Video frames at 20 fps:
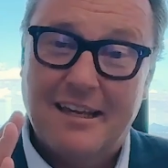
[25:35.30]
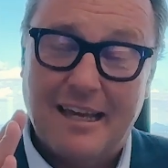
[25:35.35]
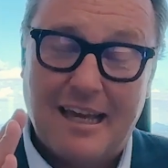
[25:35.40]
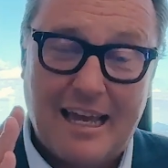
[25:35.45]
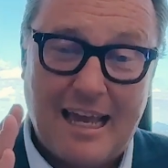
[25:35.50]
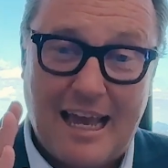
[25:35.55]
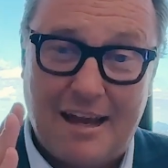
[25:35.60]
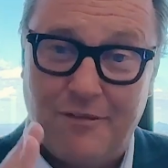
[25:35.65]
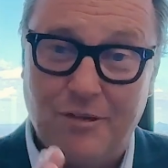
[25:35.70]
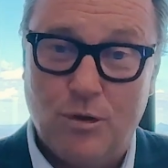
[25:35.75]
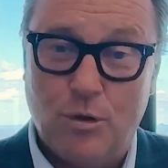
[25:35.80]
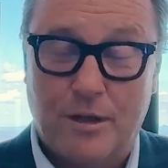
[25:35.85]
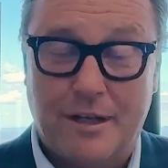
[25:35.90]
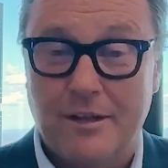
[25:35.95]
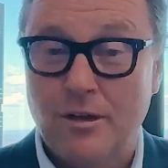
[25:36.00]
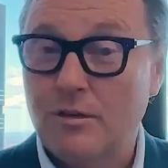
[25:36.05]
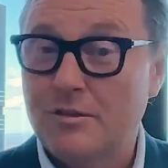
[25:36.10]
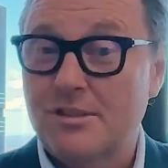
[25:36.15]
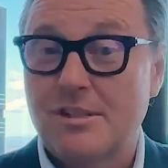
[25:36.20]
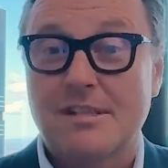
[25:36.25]
have a look, and
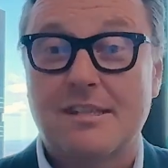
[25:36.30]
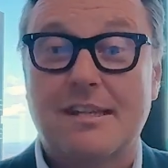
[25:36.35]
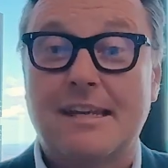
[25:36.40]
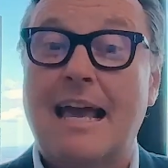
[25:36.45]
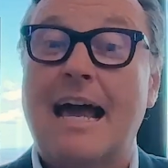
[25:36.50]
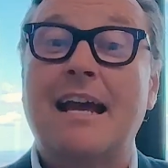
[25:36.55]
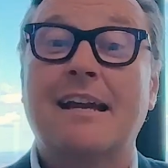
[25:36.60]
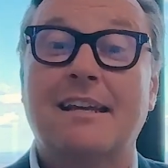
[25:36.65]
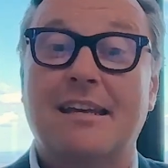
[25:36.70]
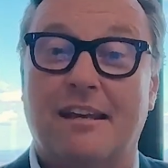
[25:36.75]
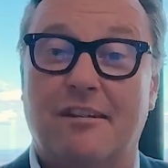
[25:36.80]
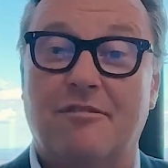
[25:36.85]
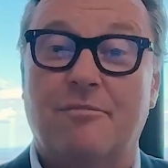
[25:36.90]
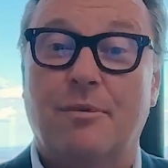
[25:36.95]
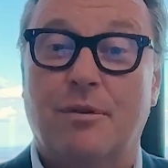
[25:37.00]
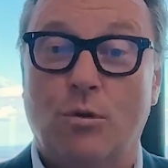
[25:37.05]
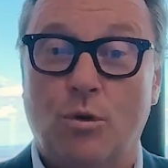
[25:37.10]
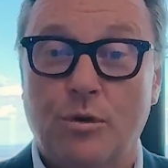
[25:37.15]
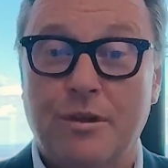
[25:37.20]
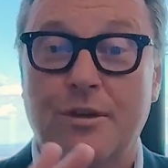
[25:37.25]
not just the ADF,
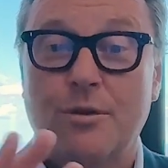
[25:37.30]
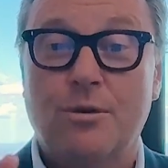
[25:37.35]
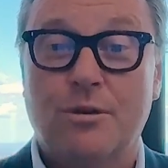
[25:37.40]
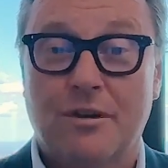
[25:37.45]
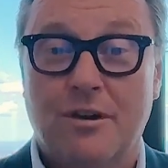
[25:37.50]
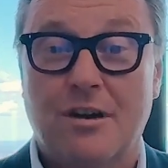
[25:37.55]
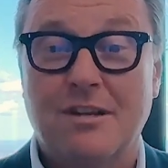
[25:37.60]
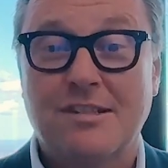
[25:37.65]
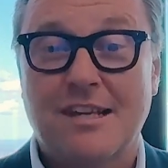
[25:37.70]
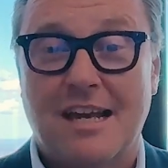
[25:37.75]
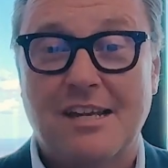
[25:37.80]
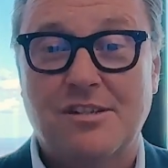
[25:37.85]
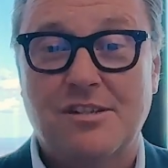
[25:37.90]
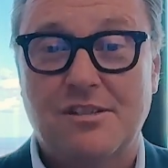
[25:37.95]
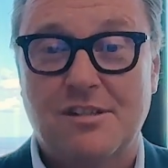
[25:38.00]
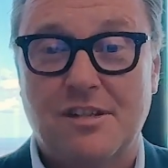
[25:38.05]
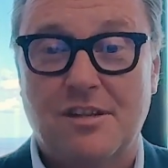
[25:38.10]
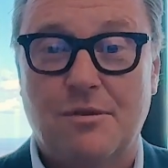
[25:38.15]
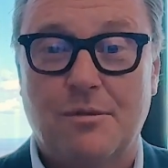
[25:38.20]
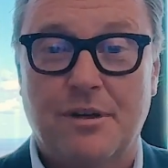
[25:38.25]
but all the
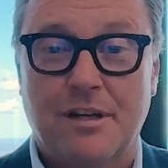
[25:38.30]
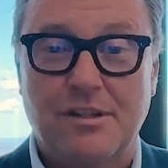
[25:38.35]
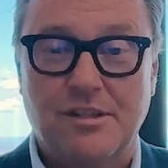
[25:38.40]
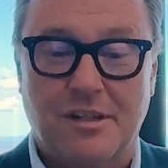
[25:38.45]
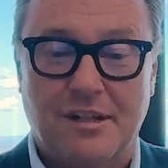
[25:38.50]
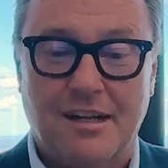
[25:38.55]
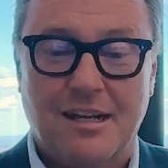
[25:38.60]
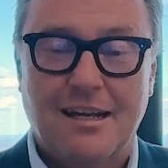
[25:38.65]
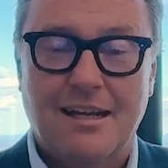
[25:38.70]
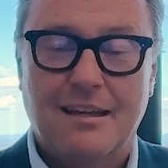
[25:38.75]
organisations in the region.